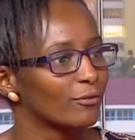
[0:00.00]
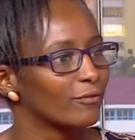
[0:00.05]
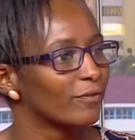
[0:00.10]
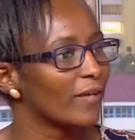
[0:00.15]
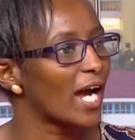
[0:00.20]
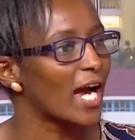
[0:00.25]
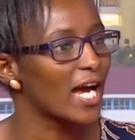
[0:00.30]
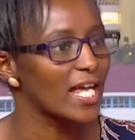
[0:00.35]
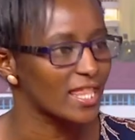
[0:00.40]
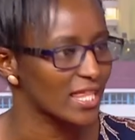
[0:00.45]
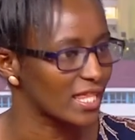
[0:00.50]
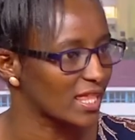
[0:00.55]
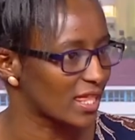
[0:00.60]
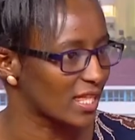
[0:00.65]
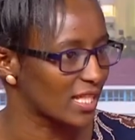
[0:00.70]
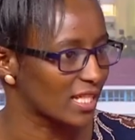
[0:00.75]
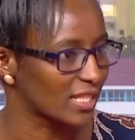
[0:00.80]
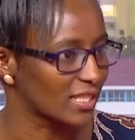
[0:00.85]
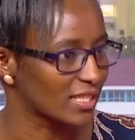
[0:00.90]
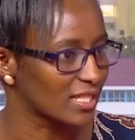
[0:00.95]
of other
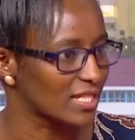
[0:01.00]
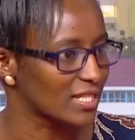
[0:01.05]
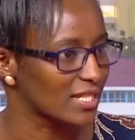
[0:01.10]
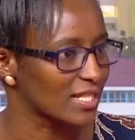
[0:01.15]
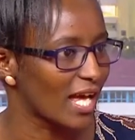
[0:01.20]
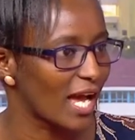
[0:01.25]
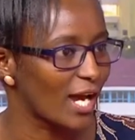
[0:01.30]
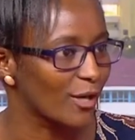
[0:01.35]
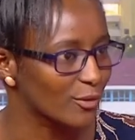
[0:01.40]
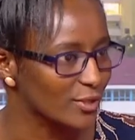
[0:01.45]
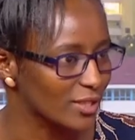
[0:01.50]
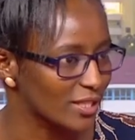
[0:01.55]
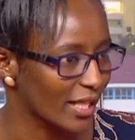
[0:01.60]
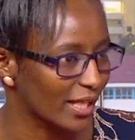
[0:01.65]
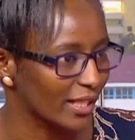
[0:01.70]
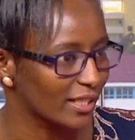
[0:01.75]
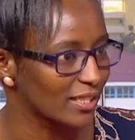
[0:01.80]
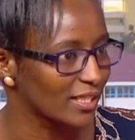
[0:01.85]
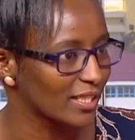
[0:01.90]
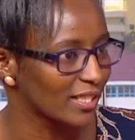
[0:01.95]
things
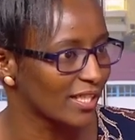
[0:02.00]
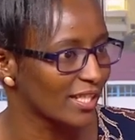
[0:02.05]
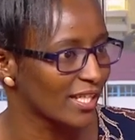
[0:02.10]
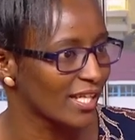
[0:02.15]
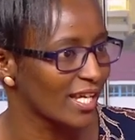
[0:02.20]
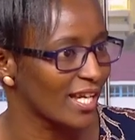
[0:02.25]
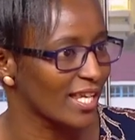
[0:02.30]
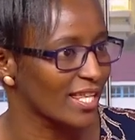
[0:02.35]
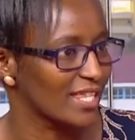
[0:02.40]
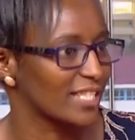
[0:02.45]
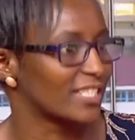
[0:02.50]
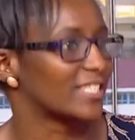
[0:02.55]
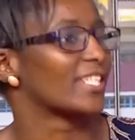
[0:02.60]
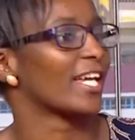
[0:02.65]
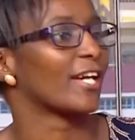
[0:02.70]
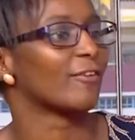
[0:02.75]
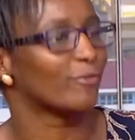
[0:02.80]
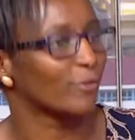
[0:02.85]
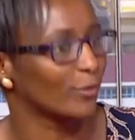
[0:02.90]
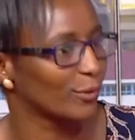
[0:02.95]
outside the
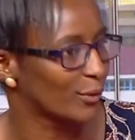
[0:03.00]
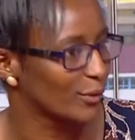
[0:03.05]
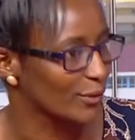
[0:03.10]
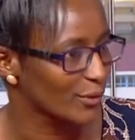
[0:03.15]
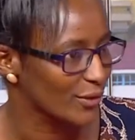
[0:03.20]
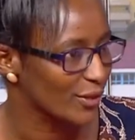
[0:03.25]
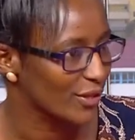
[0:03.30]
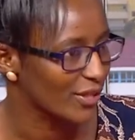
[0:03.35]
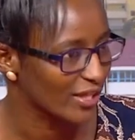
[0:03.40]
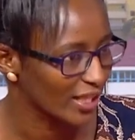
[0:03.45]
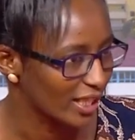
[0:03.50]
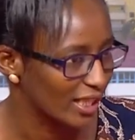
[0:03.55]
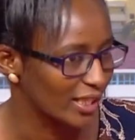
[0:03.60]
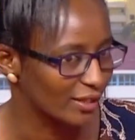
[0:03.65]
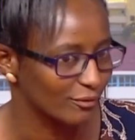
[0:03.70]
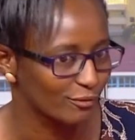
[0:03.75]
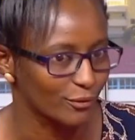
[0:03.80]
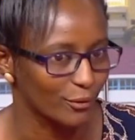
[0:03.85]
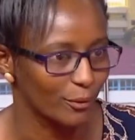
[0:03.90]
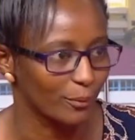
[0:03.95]
devil thing
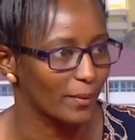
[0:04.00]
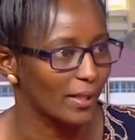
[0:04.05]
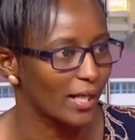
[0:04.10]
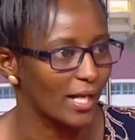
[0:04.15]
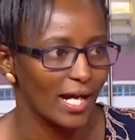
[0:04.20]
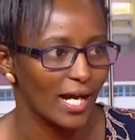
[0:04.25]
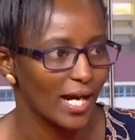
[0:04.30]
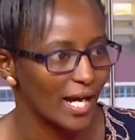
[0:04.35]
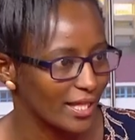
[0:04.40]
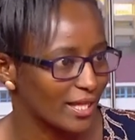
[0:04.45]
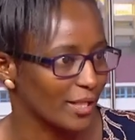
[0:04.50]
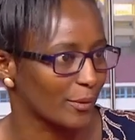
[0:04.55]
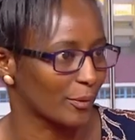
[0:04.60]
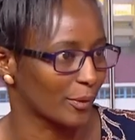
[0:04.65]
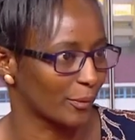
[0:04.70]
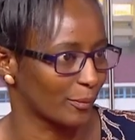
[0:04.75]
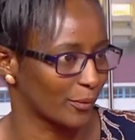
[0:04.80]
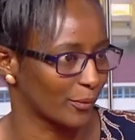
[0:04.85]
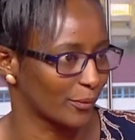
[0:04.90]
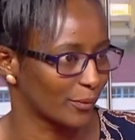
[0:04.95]
from other
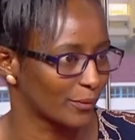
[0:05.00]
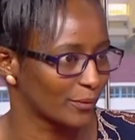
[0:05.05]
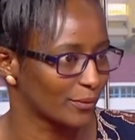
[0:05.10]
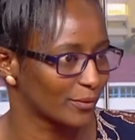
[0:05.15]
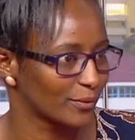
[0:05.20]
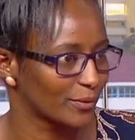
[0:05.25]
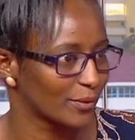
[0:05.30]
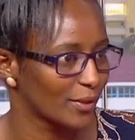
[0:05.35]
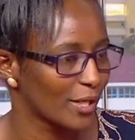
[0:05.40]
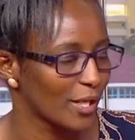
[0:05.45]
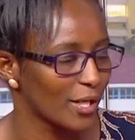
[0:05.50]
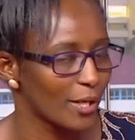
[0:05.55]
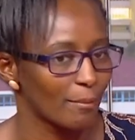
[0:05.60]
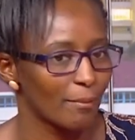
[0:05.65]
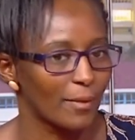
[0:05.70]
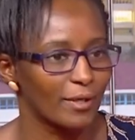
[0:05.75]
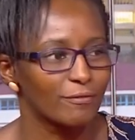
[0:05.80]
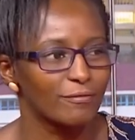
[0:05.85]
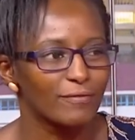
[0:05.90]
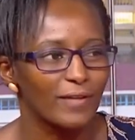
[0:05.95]
people mm-hmm.
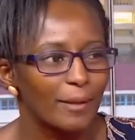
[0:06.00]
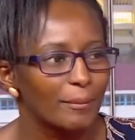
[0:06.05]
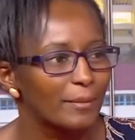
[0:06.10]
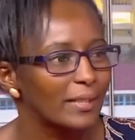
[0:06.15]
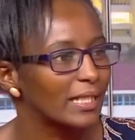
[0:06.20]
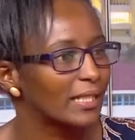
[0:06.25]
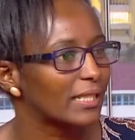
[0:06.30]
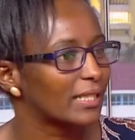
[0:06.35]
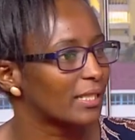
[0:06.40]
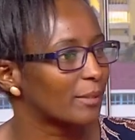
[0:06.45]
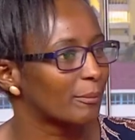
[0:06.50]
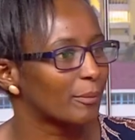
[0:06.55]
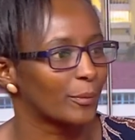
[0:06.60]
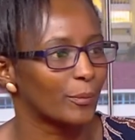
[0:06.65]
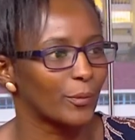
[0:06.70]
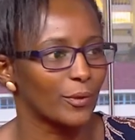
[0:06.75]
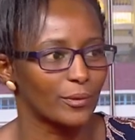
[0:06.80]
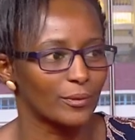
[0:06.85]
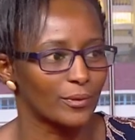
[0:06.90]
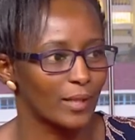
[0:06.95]
my family, the
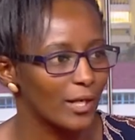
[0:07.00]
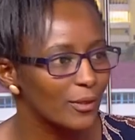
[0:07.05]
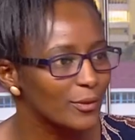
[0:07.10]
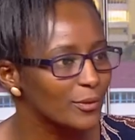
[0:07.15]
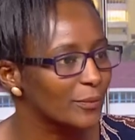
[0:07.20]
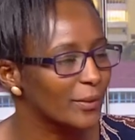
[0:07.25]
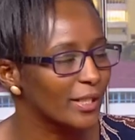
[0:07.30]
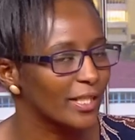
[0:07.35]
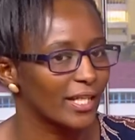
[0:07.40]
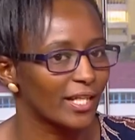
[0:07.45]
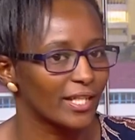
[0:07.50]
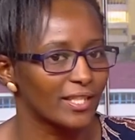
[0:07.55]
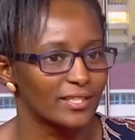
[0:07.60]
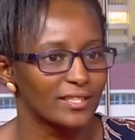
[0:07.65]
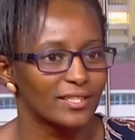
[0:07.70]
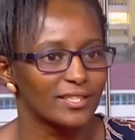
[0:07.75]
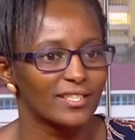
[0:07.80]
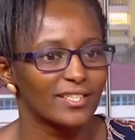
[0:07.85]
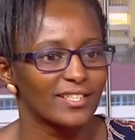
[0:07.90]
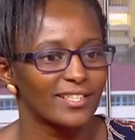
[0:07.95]
people around me,
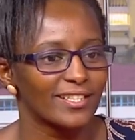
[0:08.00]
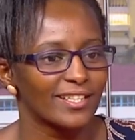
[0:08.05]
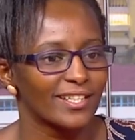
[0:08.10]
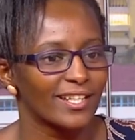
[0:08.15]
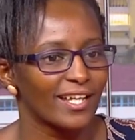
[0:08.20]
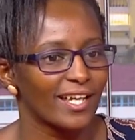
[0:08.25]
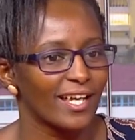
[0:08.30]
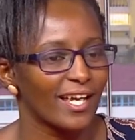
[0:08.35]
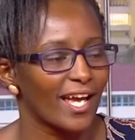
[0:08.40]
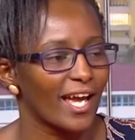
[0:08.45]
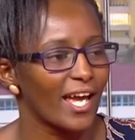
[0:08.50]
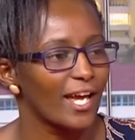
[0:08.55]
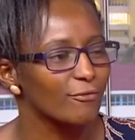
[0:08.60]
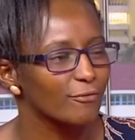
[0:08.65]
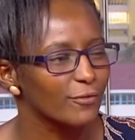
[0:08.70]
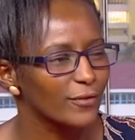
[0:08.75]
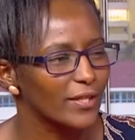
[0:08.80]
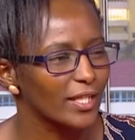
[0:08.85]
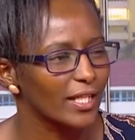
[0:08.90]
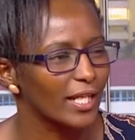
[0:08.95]
and
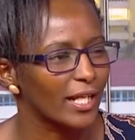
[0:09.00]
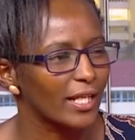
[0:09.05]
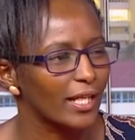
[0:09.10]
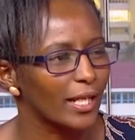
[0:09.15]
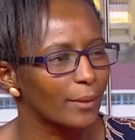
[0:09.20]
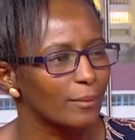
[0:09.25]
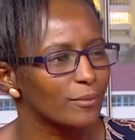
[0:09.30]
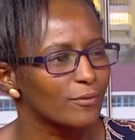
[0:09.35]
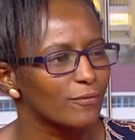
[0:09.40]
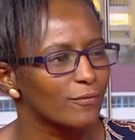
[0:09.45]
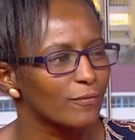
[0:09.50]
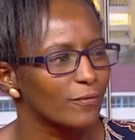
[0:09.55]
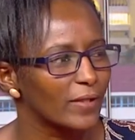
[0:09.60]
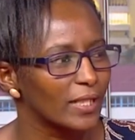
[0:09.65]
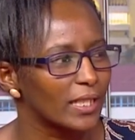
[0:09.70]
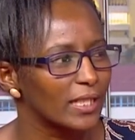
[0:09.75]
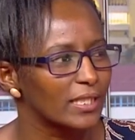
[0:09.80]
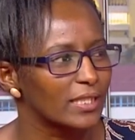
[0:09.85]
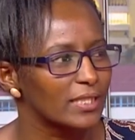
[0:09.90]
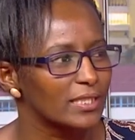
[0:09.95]
everything I kept
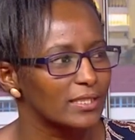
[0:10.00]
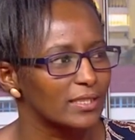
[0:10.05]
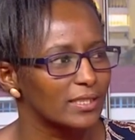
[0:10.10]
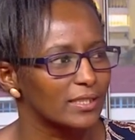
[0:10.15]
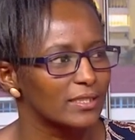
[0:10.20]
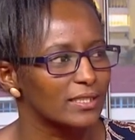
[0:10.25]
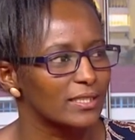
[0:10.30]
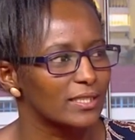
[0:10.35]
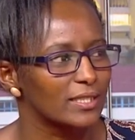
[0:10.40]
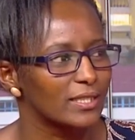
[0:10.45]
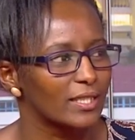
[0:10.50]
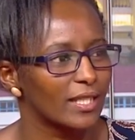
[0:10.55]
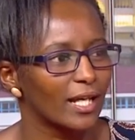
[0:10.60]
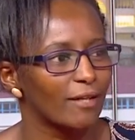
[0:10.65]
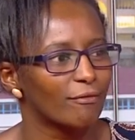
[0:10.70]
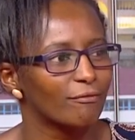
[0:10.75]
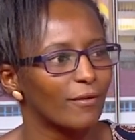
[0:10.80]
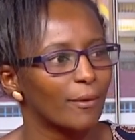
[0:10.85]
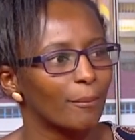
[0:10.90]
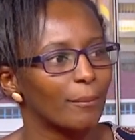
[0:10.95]
feeling is that the
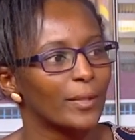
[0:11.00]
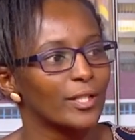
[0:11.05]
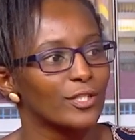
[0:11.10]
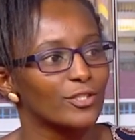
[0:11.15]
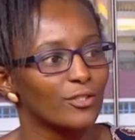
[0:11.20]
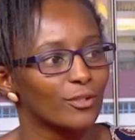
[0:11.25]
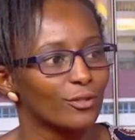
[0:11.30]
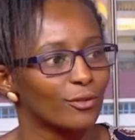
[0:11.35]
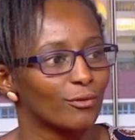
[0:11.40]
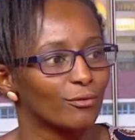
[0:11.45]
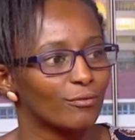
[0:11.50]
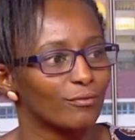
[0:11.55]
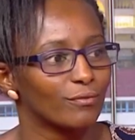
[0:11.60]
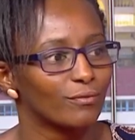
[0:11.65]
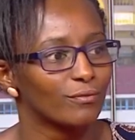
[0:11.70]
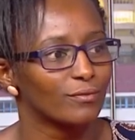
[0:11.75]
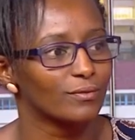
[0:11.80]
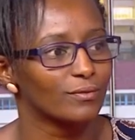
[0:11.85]
affirmation of